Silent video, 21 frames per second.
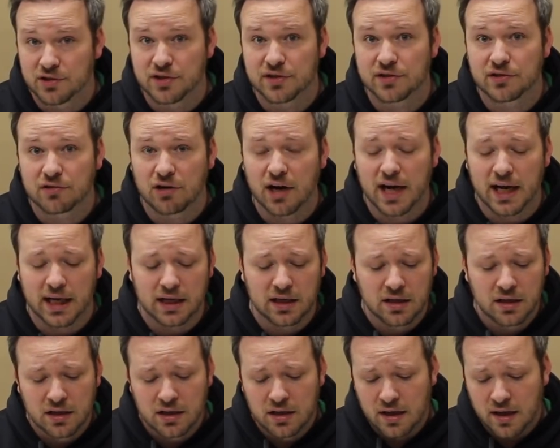which is great.
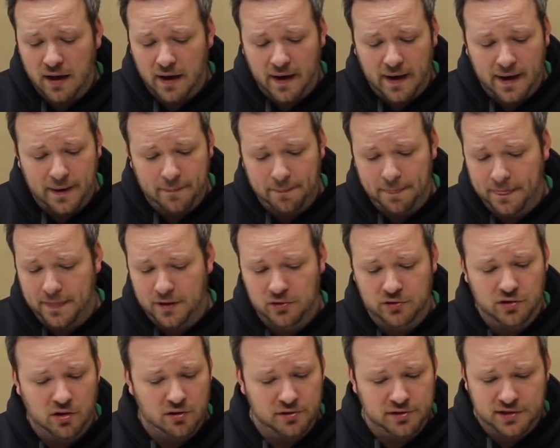
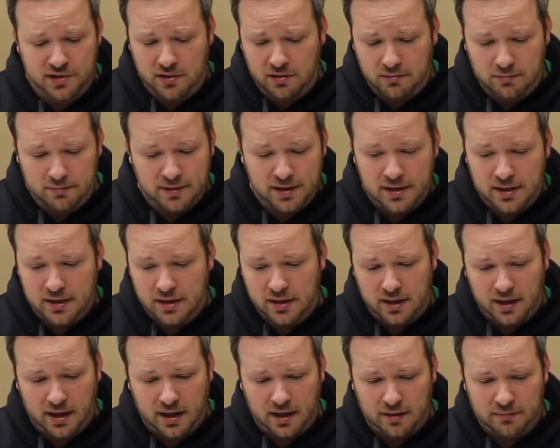There's also
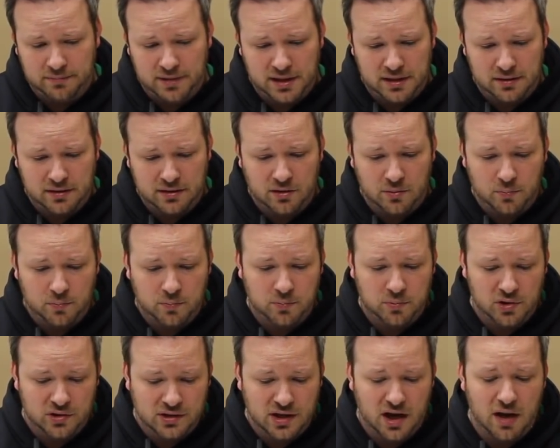
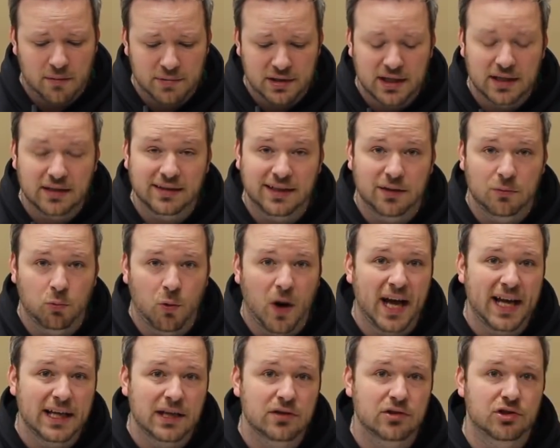predominantly
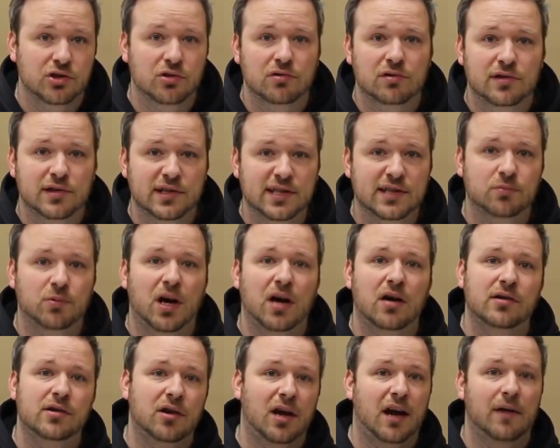white shooters as
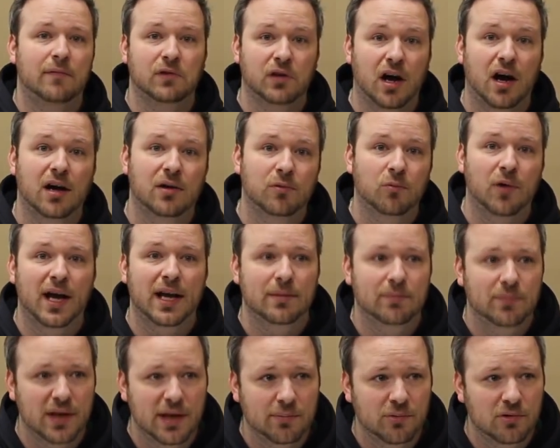well. You have
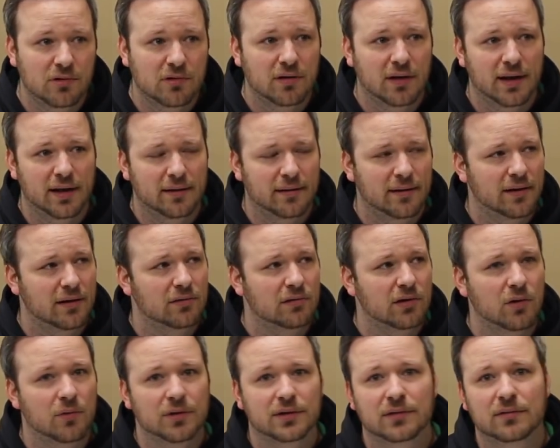non-white people. I
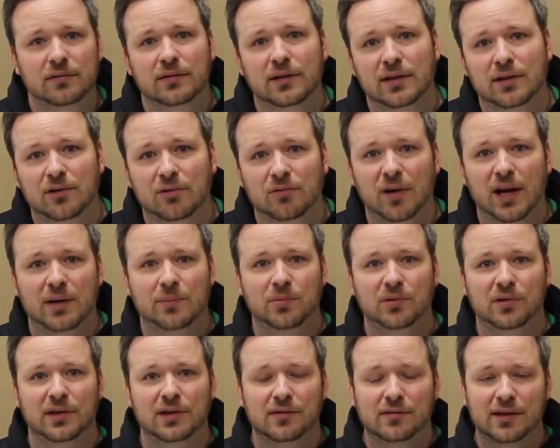don't know what the correct,
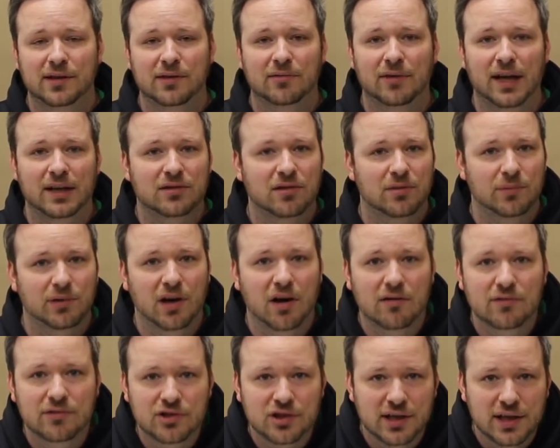politically correct
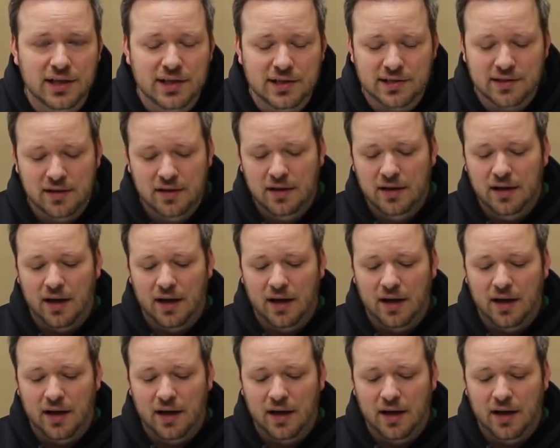terminology is.